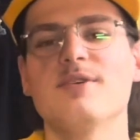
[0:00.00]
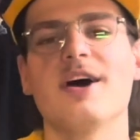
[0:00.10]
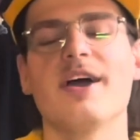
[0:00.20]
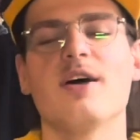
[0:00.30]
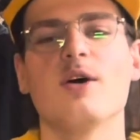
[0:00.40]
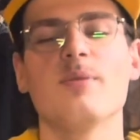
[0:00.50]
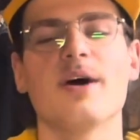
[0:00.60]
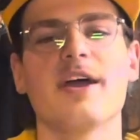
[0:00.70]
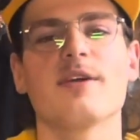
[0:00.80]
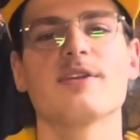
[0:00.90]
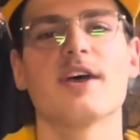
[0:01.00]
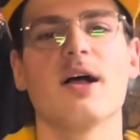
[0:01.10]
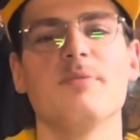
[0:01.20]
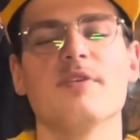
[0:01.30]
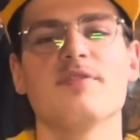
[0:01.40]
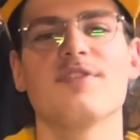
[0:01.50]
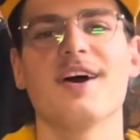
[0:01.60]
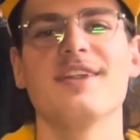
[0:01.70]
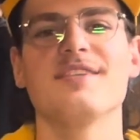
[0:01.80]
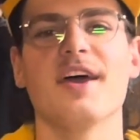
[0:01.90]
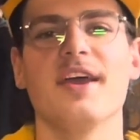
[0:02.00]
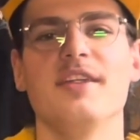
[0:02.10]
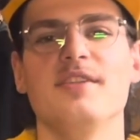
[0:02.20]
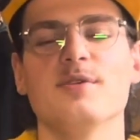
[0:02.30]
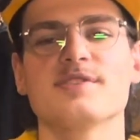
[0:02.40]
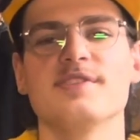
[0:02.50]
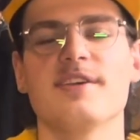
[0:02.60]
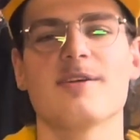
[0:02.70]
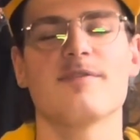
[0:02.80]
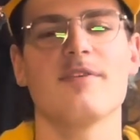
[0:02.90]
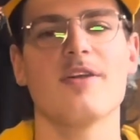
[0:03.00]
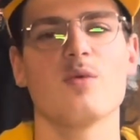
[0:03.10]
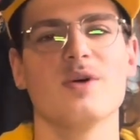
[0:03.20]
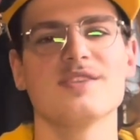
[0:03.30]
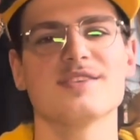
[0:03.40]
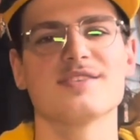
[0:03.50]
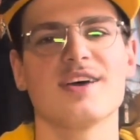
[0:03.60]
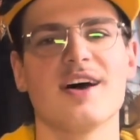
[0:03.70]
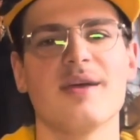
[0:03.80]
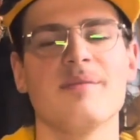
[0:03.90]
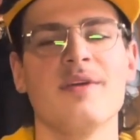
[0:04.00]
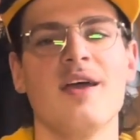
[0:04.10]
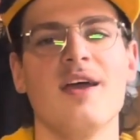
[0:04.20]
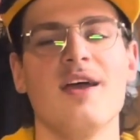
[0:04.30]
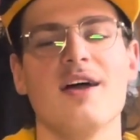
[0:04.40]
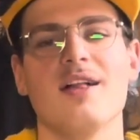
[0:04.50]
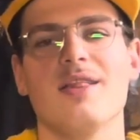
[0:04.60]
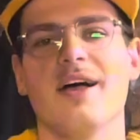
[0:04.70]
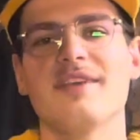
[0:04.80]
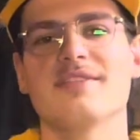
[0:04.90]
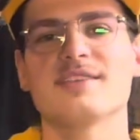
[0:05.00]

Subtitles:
I hope I could help you find a new sneaker for the winter time. Like this